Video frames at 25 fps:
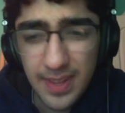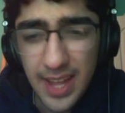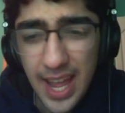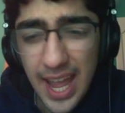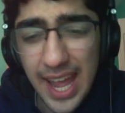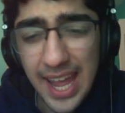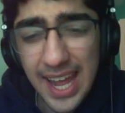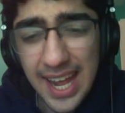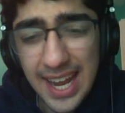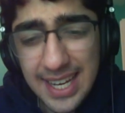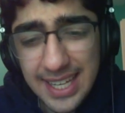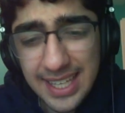
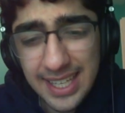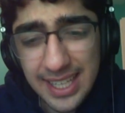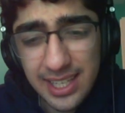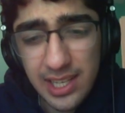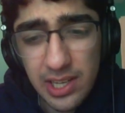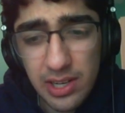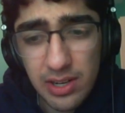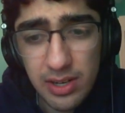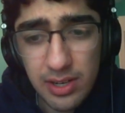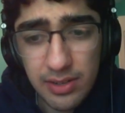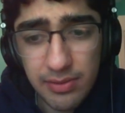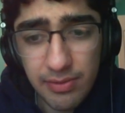And
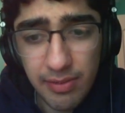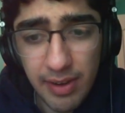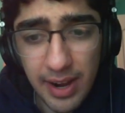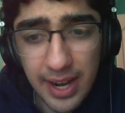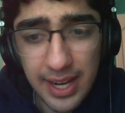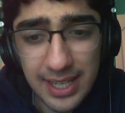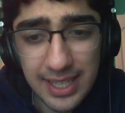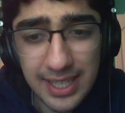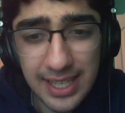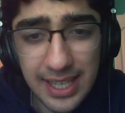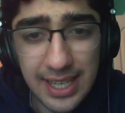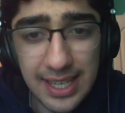here
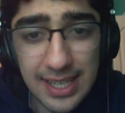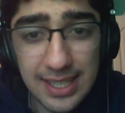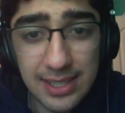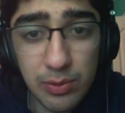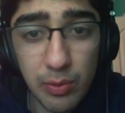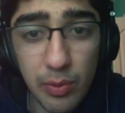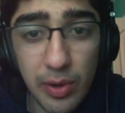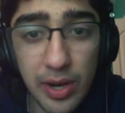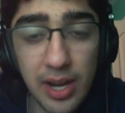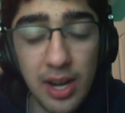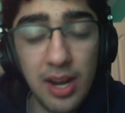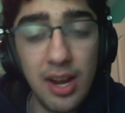finally
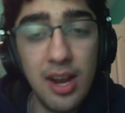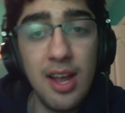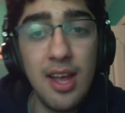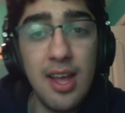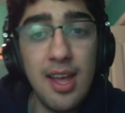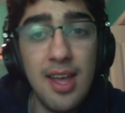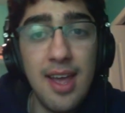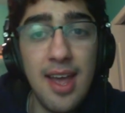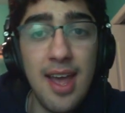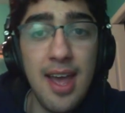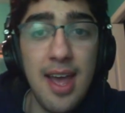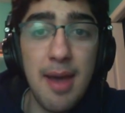is where
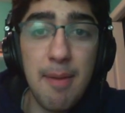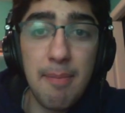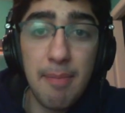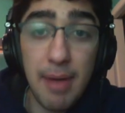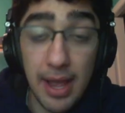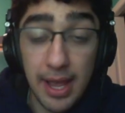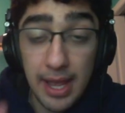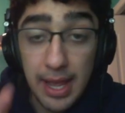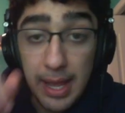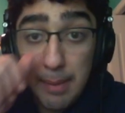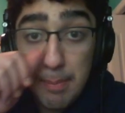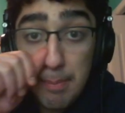
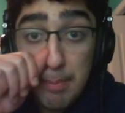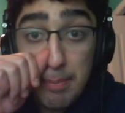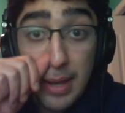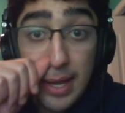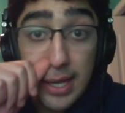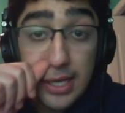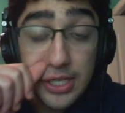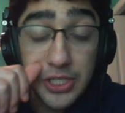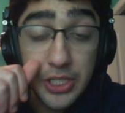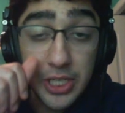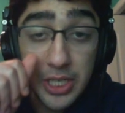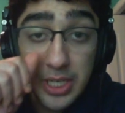my
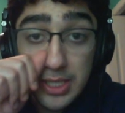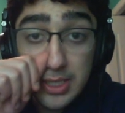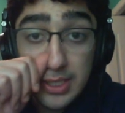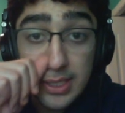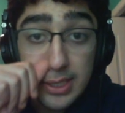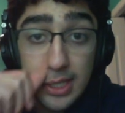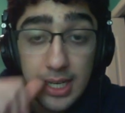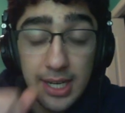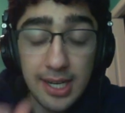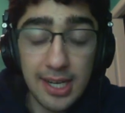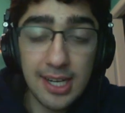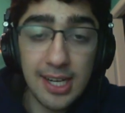
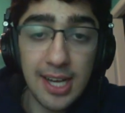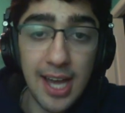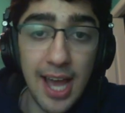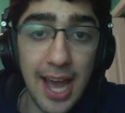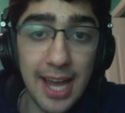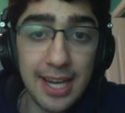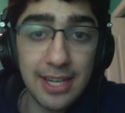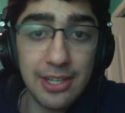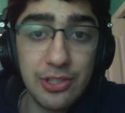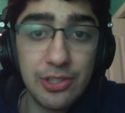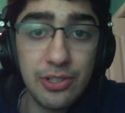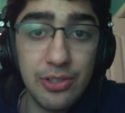impatient
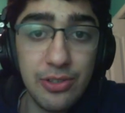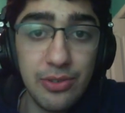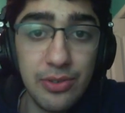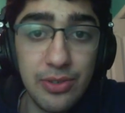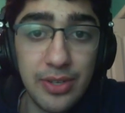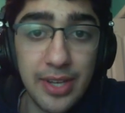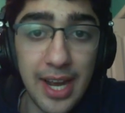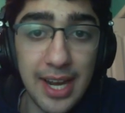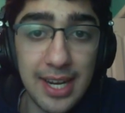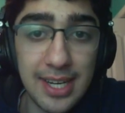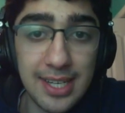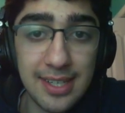
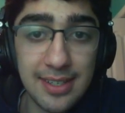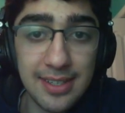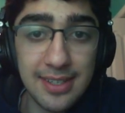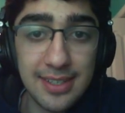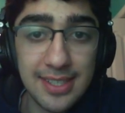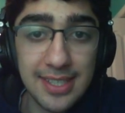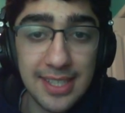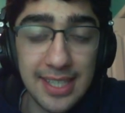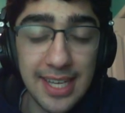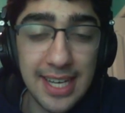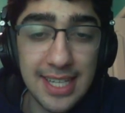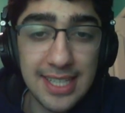attitude kind of
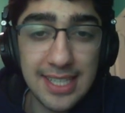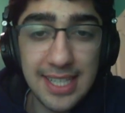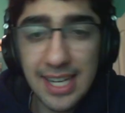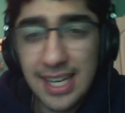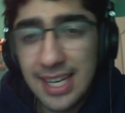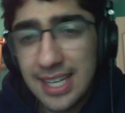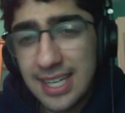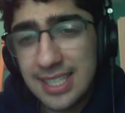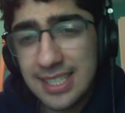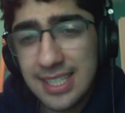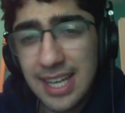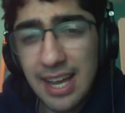kicked in,
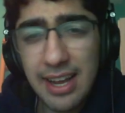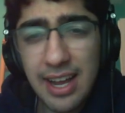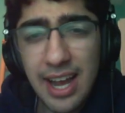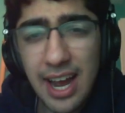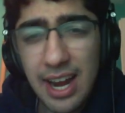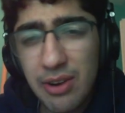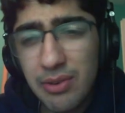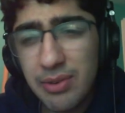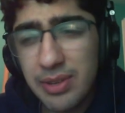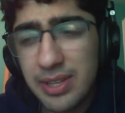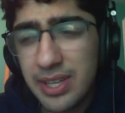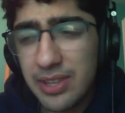because I
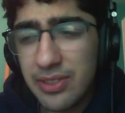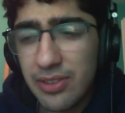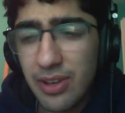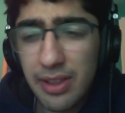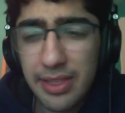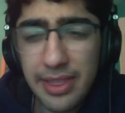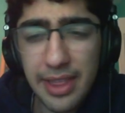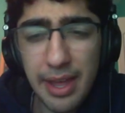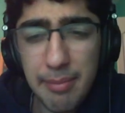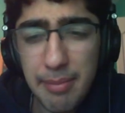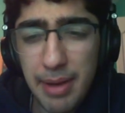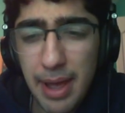kind of really
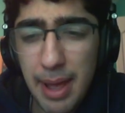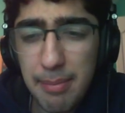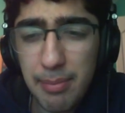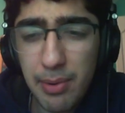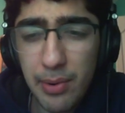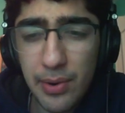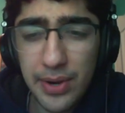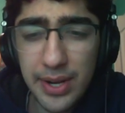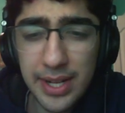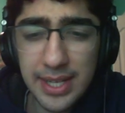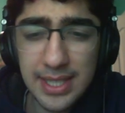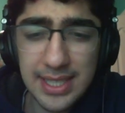thought that my
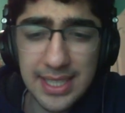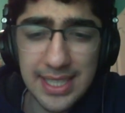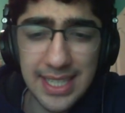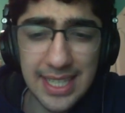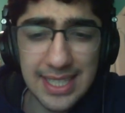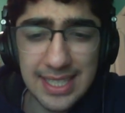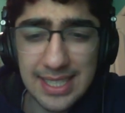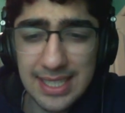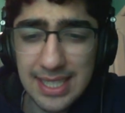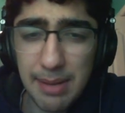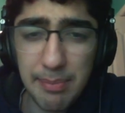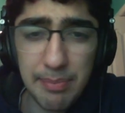opponent
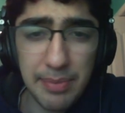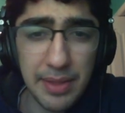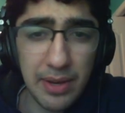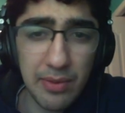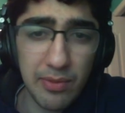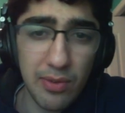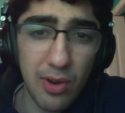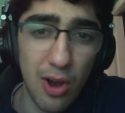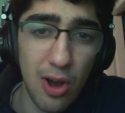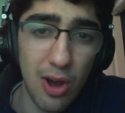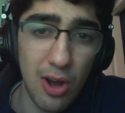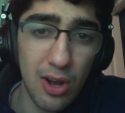did
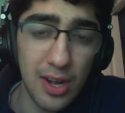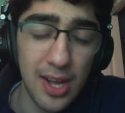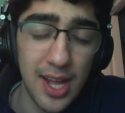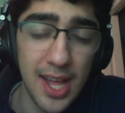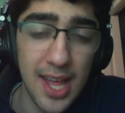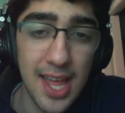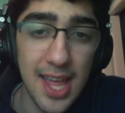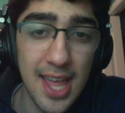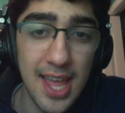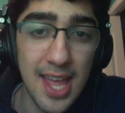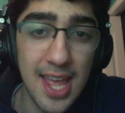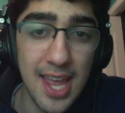something wrong.
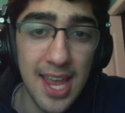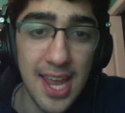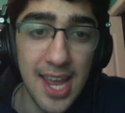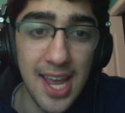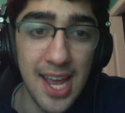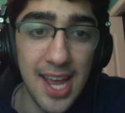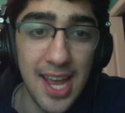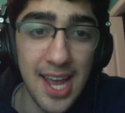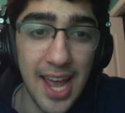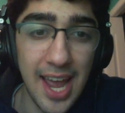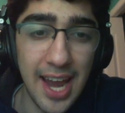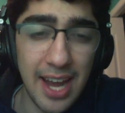
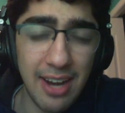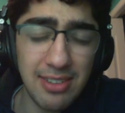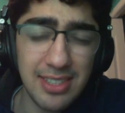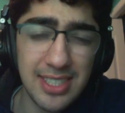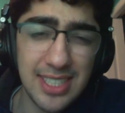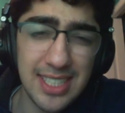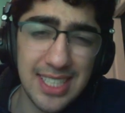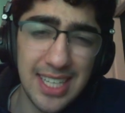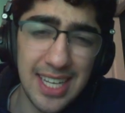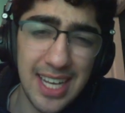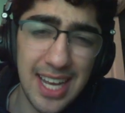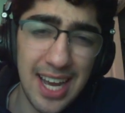And I was
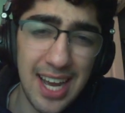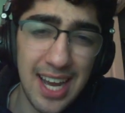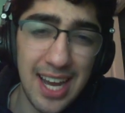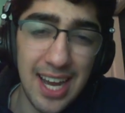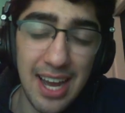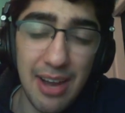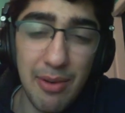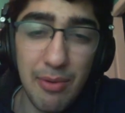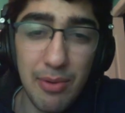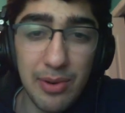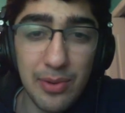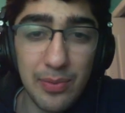just like,
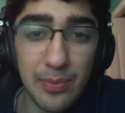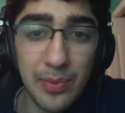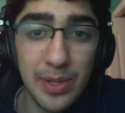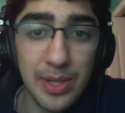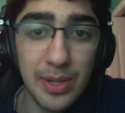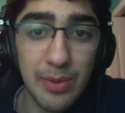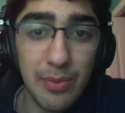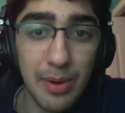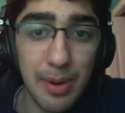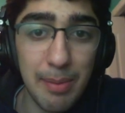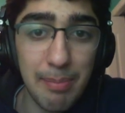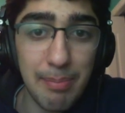I
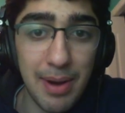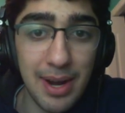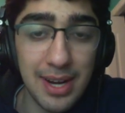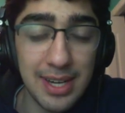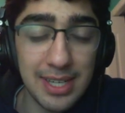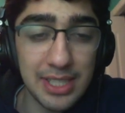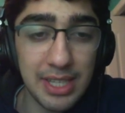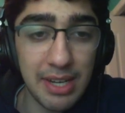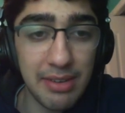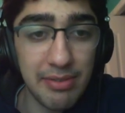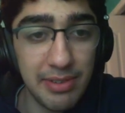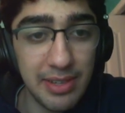really want to
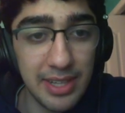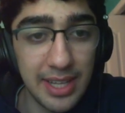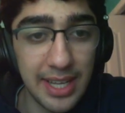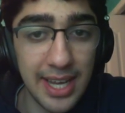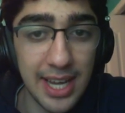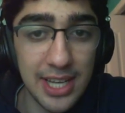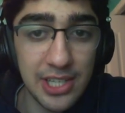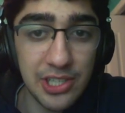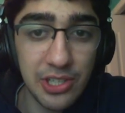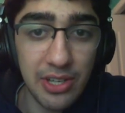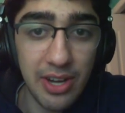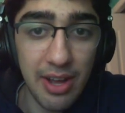punish. I feel
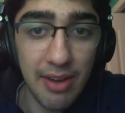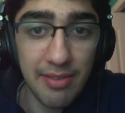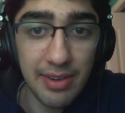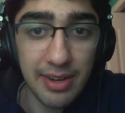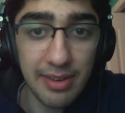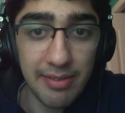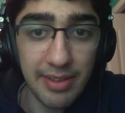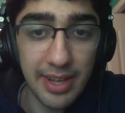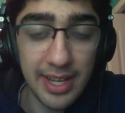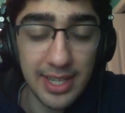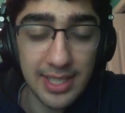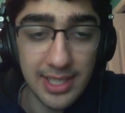like I should have an
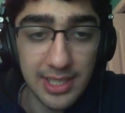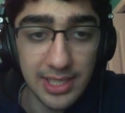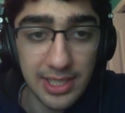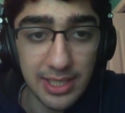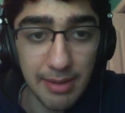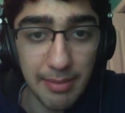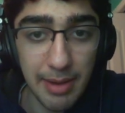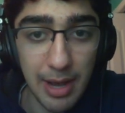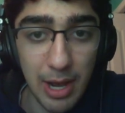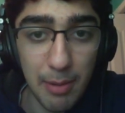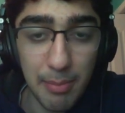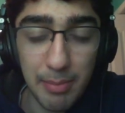advantage
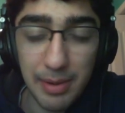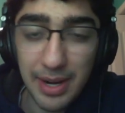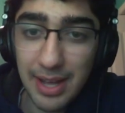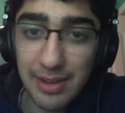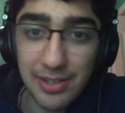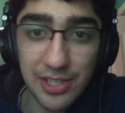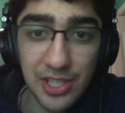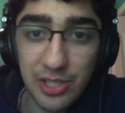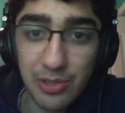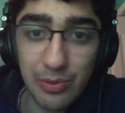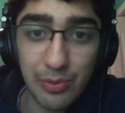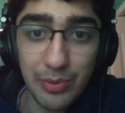somehow, but
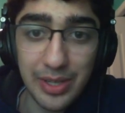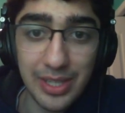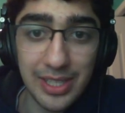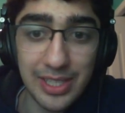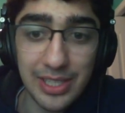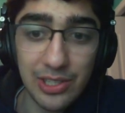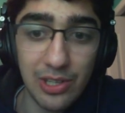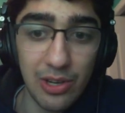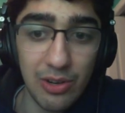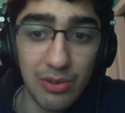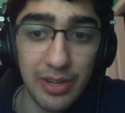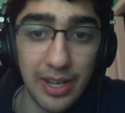I just
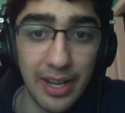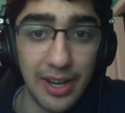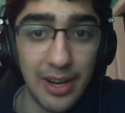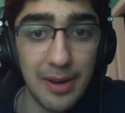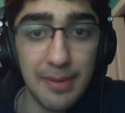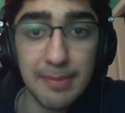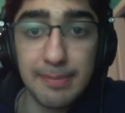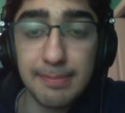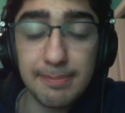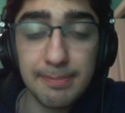really don't here.